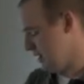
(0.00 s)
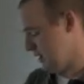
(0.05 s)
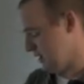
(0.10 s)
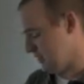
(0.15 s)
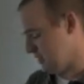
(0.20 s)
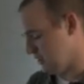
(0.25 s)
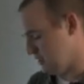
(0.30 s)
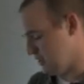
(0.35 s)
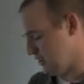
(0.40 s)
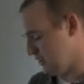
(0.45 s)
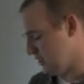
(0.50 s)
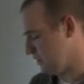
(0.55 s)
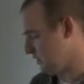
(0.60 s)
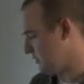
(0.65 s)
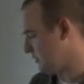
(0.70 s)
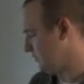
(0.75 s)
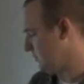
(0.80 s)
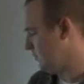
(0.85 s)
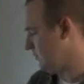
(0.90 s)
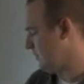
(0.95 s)
It's
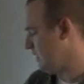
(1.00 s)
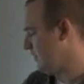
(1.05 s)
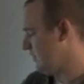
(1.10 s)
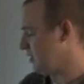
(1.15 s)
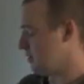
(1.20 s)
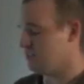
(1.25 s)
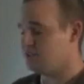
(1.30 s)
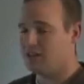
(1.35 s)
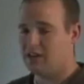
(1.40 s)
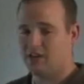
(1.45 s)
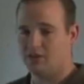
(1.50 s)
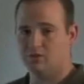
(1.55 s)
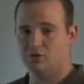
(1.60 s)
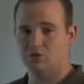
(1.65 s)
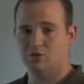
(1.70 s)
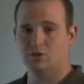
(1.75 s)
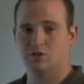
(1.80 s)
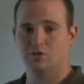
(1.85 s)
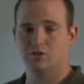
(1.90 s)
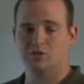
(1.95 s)
just they've already taken the
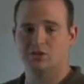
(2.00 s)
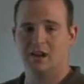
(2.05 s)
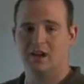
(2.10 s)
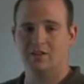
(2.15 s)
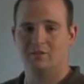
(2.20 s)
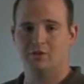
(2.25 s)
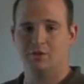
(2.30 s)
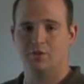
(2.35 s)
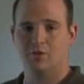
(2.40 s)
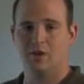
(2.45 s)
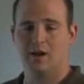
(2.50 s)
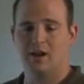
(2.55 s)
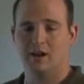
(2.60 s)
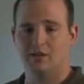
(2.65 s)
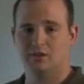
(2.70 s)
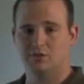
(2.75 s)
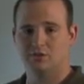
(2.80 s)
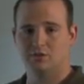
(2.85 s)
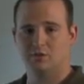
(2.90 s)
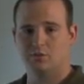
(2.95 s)
sugars out of the
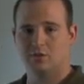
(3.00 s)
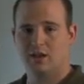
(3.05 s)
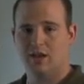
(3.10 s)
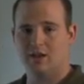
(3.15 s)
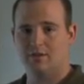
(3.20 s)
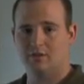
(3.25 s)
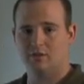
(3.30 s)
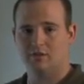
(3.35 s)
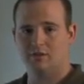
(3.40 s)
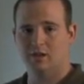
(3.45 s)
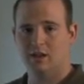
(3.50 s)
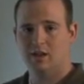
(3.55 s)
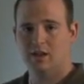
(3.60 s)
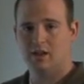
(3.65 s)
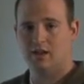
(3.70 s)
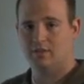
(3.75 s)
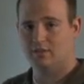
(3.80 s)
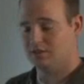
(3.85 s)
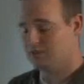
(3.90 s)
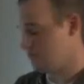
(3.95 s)
grain, so we have it
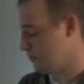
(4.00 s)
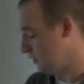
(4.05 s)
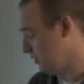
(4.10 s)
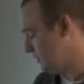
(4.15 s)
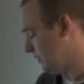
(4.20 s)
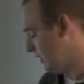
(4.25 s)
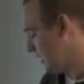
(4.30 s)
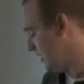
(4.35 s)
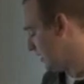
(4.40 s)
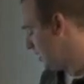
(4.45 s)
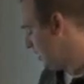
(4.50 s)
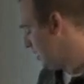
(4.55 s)
in this little thing.